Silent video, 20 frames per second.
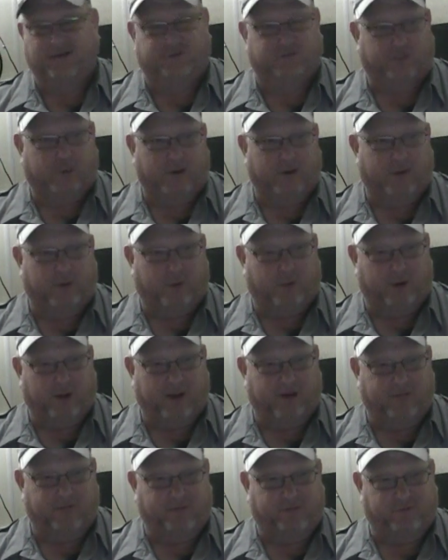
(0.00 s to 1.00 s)
so I don't
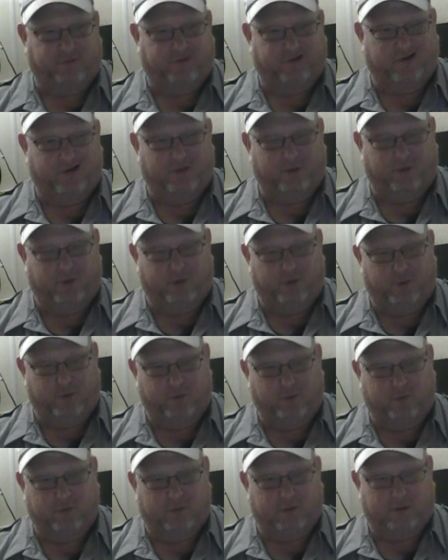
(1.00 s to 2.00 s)
have to tell you
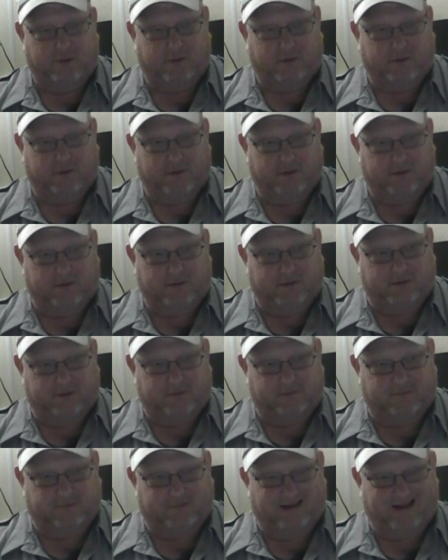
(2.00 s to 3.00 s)

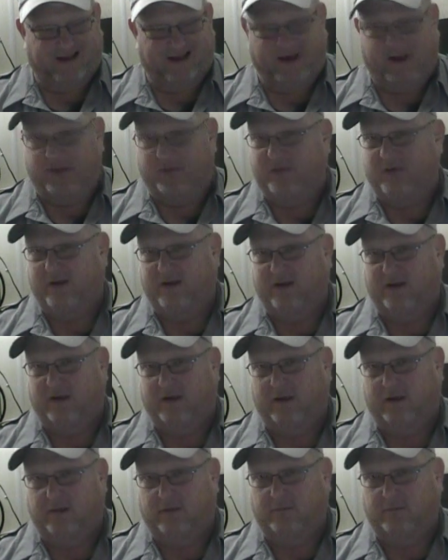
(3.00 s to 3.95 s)
anything that